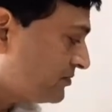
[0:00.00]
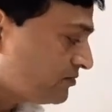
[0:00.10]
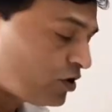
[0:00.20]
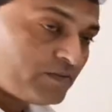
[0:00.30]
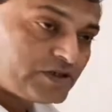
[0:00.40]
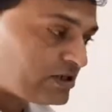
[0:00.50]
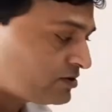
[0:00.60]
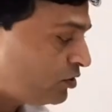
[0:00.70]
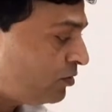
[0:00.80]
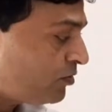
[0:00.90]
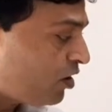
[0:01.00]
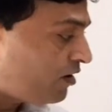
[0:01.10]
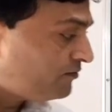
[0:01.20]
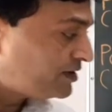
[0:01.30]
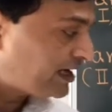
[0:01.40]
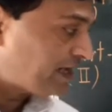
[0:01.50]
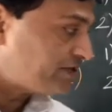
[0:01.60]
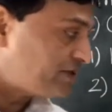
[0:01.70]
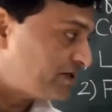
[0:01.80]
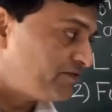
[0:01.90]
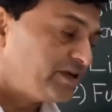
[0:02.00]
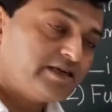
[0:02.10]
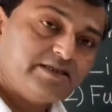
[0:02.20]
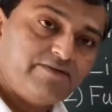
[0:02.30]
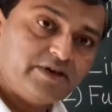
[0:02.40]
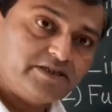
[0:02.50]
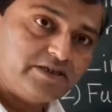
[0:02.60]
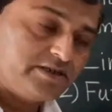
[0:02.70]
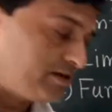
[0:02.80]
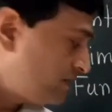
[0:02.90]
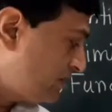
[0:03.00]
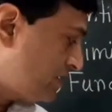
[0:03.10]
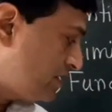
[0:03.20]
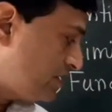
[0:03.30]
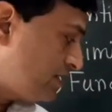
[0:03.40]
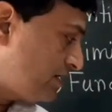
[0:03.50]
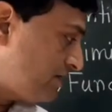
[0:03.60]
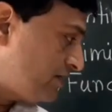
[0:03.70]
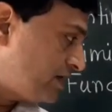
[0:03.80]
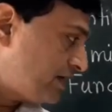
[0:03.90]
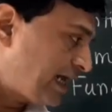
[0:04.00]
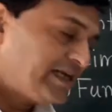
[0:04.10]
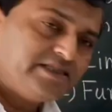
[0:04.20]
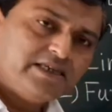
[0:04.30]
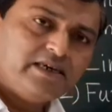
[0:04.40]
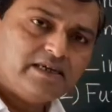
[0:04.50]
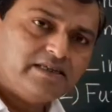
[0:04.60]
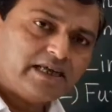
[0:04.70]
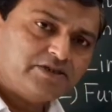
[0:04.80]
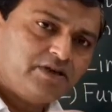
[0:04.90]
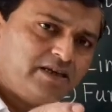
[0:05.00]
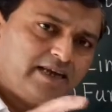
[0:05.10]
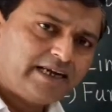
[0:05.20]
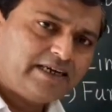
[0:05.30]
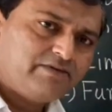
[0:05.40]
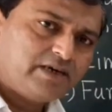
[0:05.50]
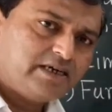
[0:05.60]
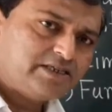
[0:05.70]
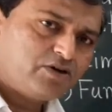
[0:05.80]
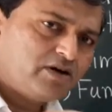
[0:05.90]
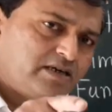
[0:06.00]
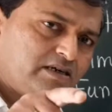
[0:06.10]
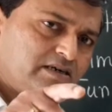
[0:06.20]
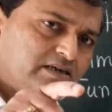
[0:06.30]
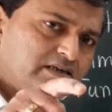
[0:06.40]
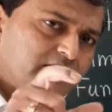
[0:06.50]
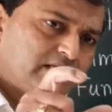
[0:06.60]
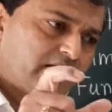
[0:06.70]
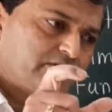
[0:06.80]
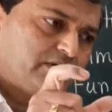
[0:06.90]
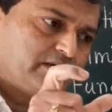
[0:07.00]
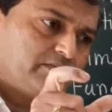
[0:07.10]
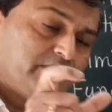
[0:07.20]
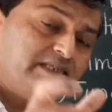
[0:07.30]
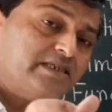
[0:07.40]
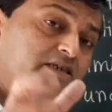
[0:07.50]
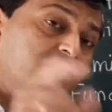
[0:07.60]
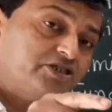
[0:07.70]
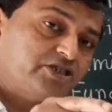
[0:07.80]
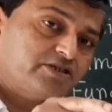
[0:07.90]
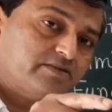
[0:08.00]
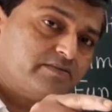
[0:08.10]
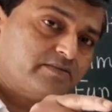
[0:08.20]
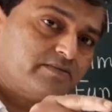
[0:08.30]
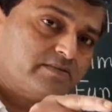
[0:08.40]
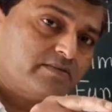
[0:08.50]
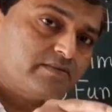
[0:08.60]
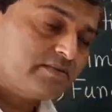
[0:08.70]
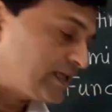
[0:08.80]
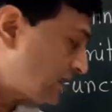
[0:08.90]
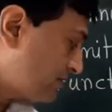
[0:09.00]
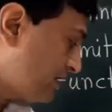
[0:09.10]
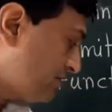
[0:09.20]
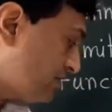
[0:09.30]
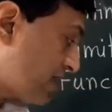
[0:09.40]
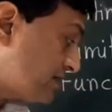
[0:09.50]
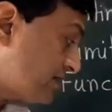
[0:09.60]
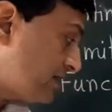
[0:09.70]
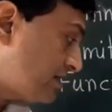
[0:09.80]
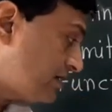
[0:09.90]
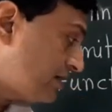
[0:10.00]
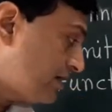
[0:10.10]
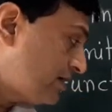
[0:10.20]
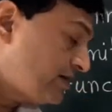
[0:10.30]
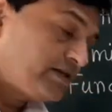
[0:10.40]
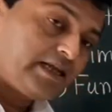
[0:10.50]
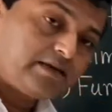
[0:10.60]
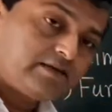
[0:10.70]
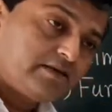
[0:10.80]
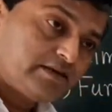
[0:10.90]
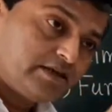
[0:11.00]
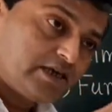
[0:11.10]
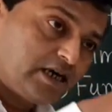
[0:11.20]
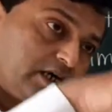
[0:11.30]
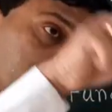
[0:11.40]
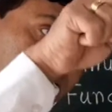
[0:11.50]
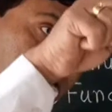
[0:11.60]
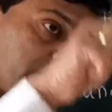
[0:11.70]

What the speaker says: from slope of tangent we get differentiation. Tangent is actually Latin word, it is called, actually it means touch. That's why we can say that curve